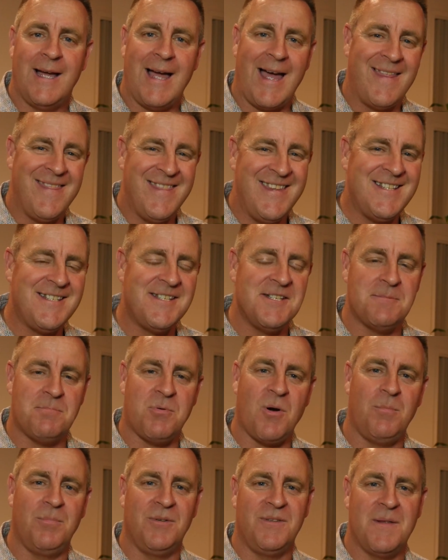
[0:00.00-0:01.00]
And this is
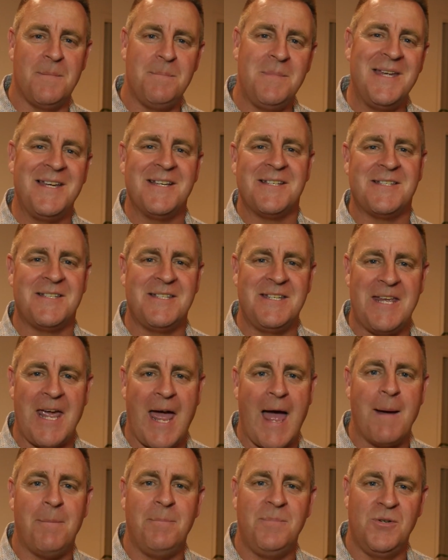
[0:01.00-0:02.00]
probably the biggest
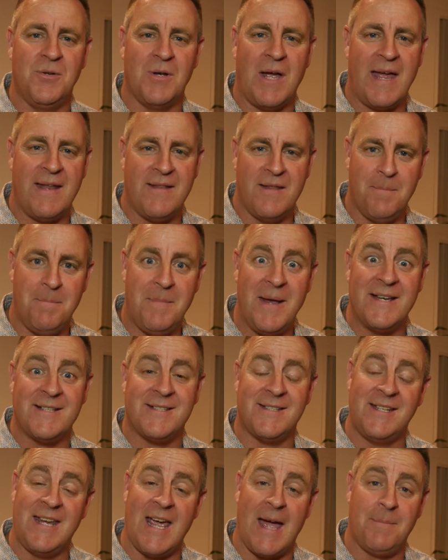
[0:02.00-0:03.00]
gap and the
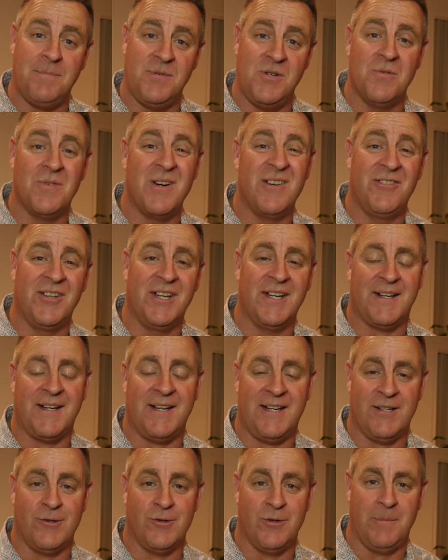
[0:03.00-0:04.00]
best gap you're ever going to
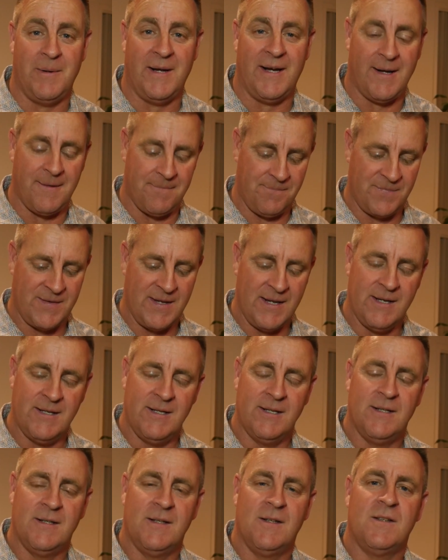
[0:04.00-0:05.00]
hear about.
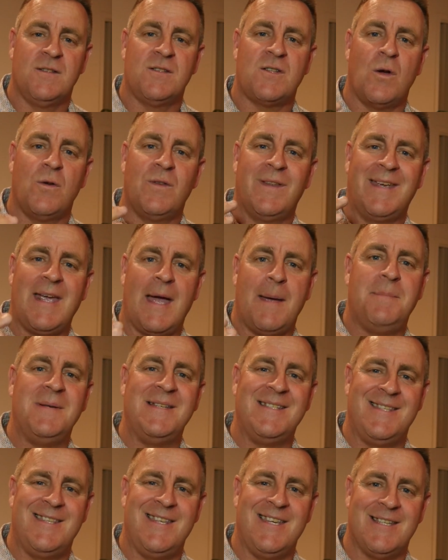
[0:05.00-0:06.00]
So the gap
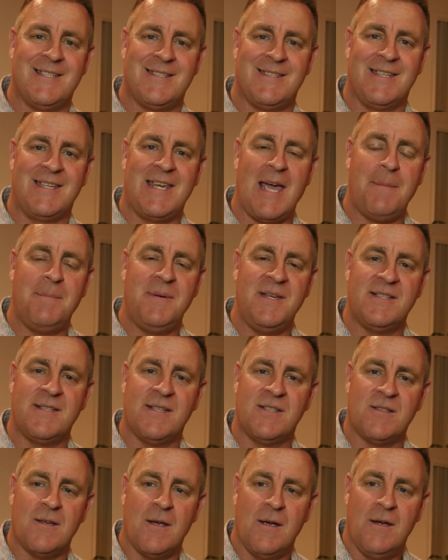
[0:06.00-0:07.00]
is this. The gap
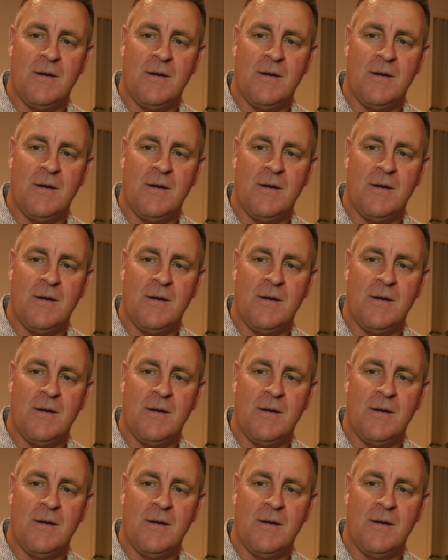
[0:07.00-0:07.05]
is